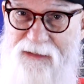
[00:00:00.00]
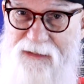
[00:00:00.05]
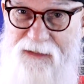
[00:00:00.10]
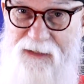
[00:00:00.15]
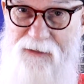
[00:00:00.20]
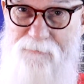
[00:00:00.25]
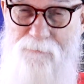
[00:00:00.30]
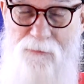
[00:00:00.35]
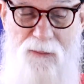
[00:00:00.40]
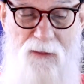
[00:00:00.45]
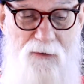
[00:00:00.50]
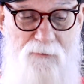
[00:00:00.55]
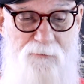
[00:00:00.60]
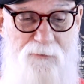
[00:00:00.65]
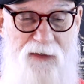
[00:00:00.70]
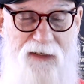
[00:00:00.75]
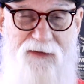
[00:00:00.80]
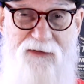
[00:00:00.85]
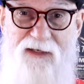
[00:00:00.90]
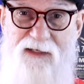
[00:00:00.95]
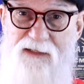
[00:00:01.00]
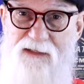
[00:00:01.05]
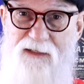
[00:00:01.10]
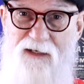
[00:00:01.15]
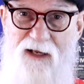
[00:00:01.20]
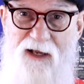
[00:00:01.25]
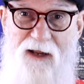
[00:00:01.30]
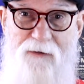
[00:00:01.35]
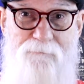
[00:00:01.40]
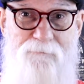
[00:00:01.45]
any, but this
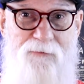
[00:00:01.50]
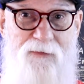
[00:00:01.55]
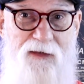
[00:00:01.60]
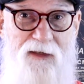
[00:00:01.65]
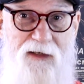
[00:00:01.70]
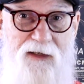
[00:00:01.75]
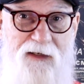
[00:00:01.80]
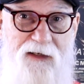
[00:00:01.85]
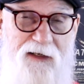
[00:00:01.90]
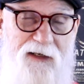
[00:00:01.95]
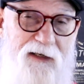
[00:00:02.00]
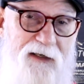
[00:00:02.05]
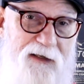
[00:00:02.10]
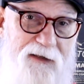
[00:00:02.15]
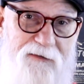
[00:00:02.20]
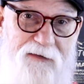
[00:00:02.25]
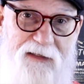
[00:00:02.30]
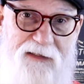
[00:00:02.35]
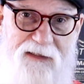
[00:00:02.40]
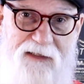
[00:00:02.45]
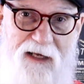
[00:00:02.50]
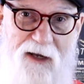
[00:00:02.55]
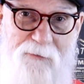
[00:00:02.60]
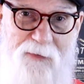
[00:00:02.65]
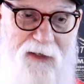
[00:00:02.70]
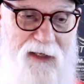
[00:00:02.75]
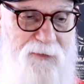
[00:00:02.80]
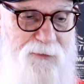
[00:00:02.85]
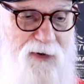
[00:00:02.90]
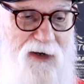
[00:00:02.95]
time, this
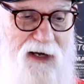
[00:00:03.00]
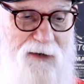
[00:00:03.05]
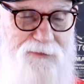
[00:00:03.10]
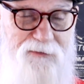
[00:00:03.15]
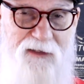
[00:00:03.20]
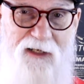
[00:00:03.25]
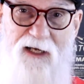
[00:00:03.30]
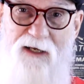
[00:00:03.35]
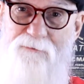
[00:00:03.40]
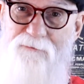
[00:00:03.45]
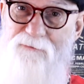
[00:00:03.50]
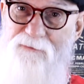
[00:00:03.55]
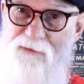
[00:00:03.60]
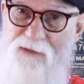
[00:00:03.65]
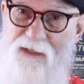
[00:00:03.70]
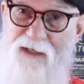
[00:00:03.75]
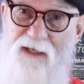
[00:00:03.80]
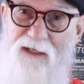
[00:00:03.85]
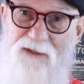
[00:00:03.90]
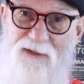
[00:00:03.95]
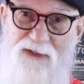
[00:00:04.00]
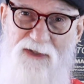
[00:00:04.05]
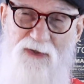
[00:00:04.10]
company popped up. Again,